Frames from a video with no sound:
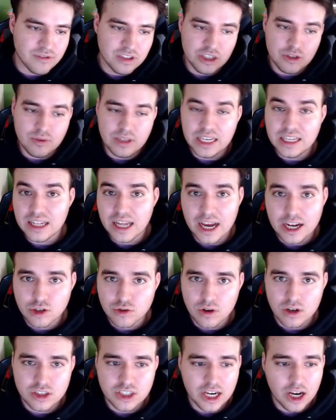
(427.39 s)
You need edge
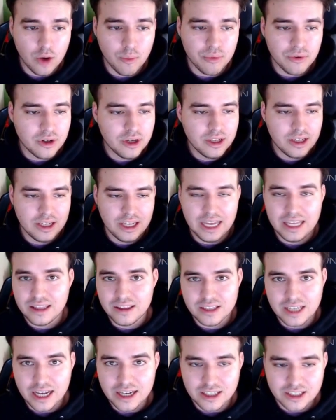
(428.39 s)
rush help in
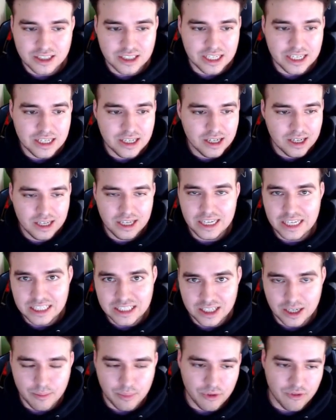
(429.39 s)
Tennessee, he's
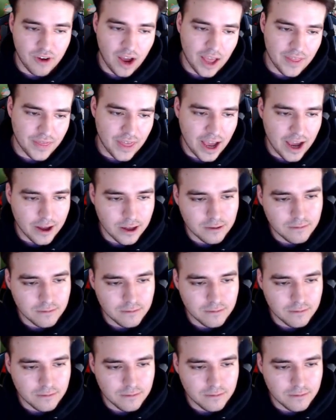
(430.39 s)
going to provide that.